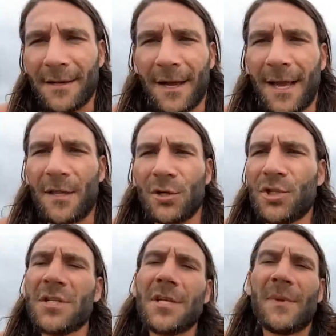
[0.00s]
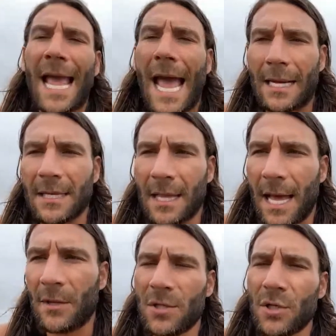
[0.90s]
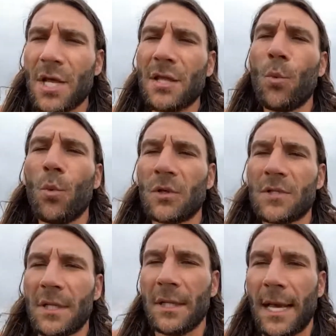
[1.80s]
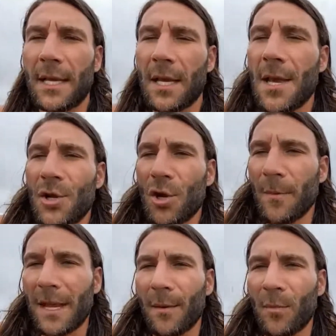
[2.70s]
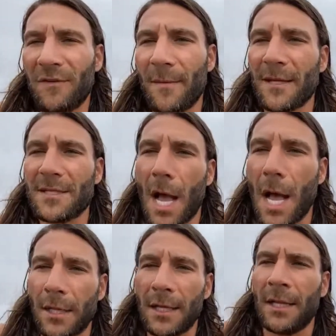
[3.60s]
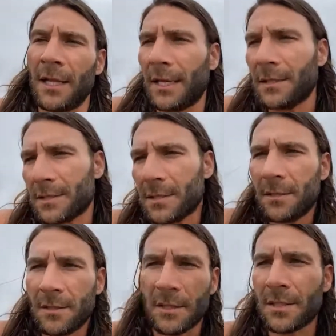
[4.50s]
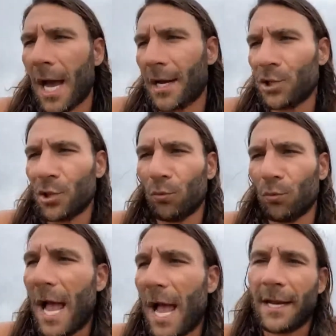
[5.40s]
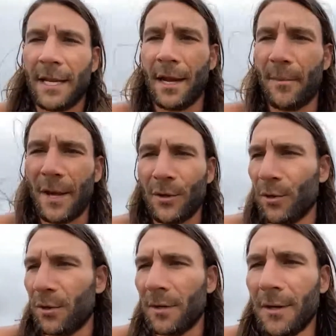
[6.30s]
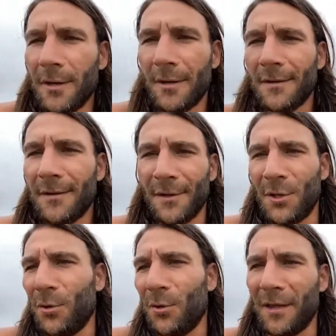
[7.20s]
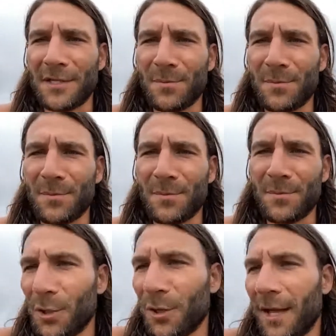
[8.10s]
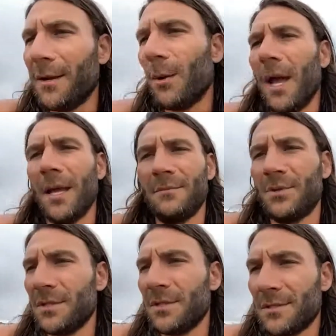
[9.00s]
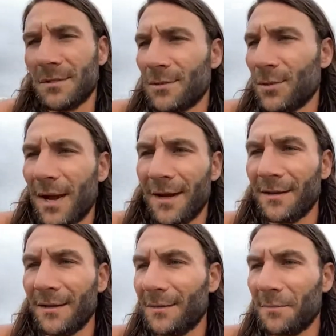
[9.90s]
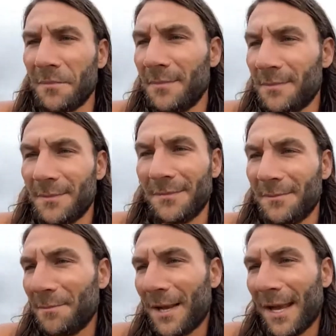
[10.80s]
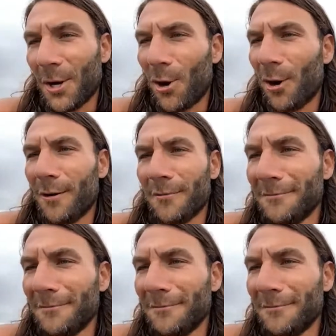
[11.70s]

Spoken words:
there's just something added to that. There's nothing worse than like you're making a movie about Scotland and like the Scottish are rioting about you in this movie, and you're like, I just trying to make art.